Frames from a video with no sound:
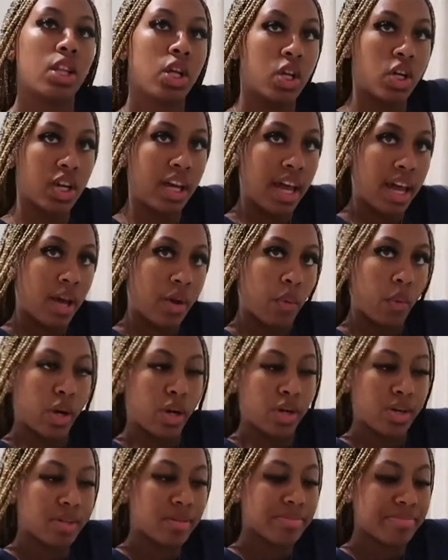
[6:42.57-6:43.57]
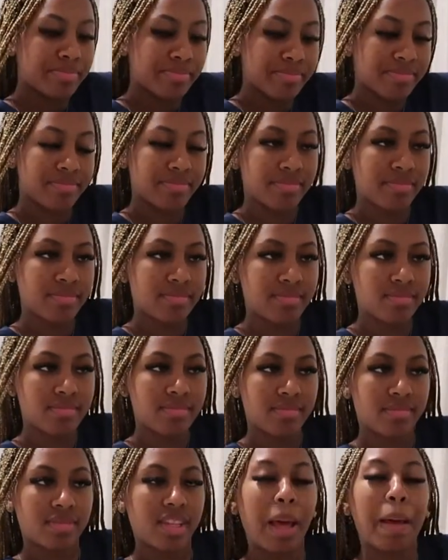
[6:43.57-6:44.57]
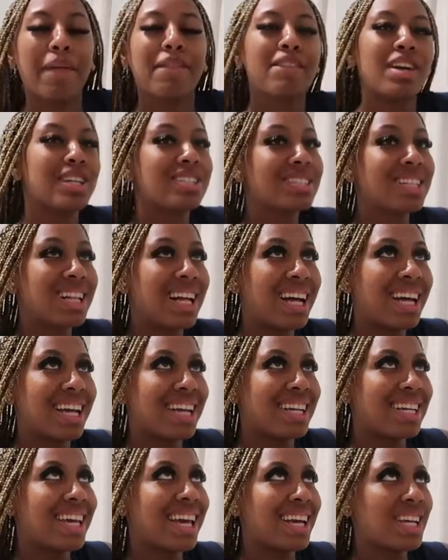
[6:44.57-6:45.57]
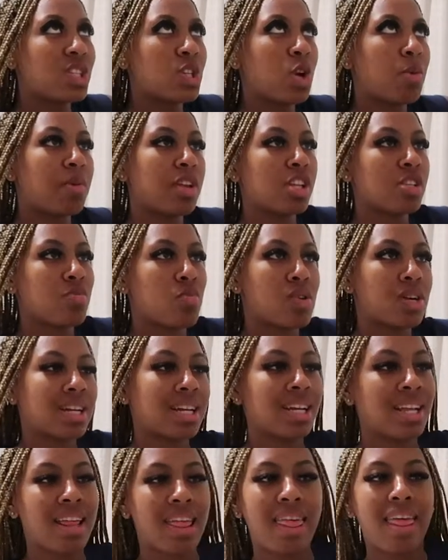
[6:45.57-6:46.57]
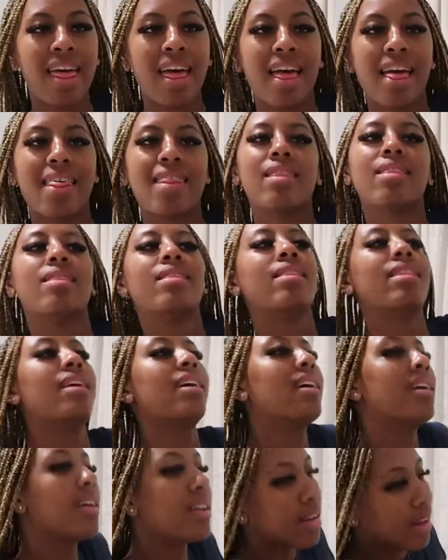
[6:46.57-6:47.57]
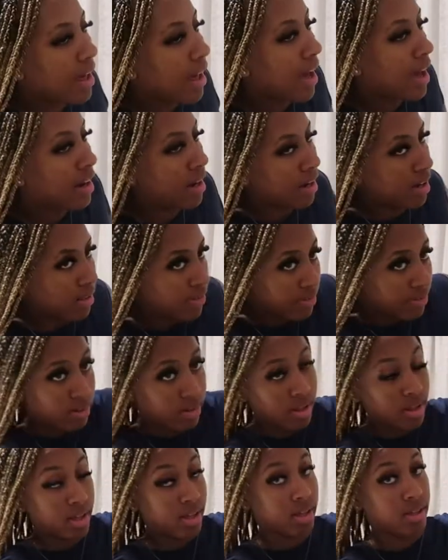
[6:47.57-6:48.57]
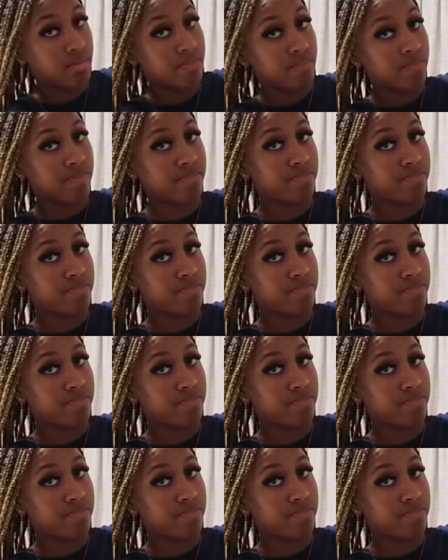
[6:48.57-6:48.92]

long day at work first client canceled on me this morning then i had another client